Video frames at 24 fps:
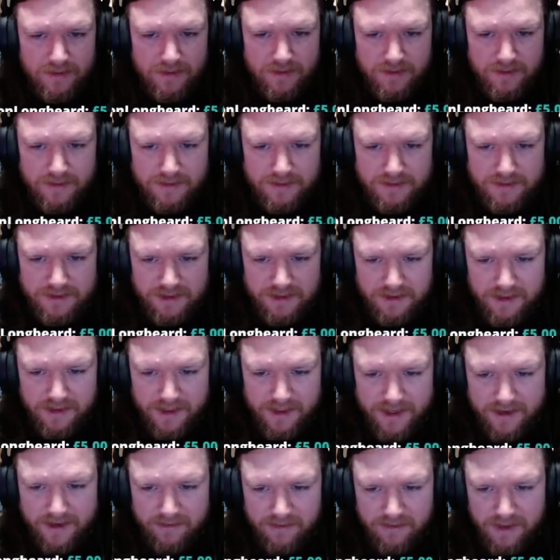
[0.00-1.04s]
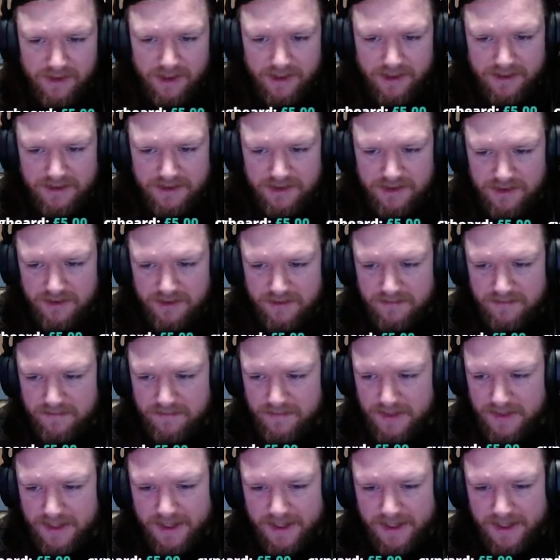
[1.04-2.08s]
And suddenly our reliance on
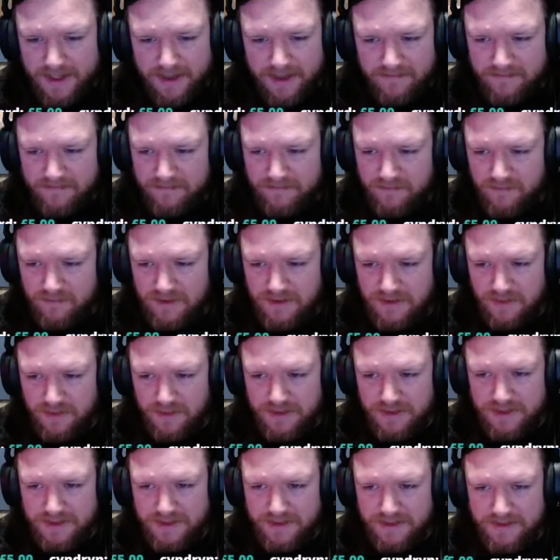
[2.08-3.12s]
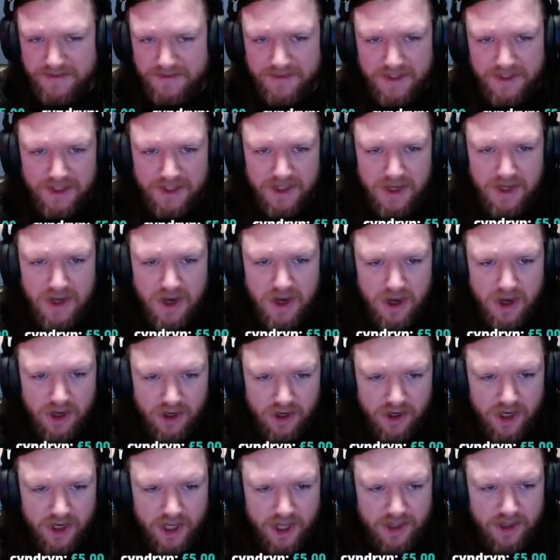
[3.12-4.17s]
Malayan resources is
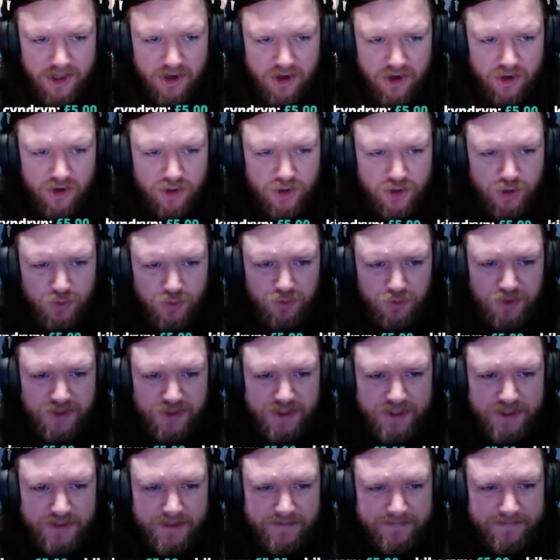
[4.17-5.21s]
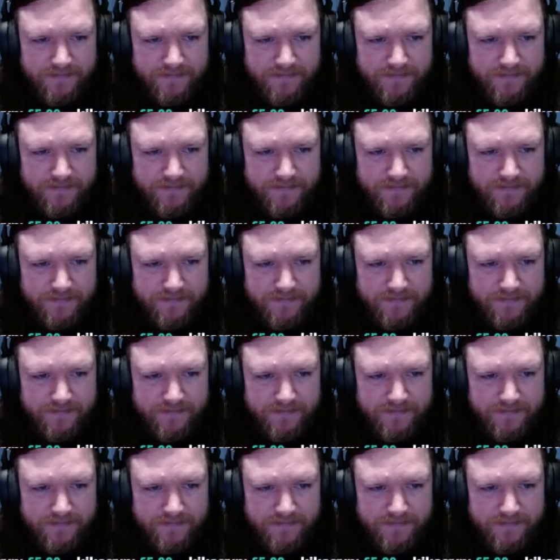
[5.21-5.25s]
rather reduced.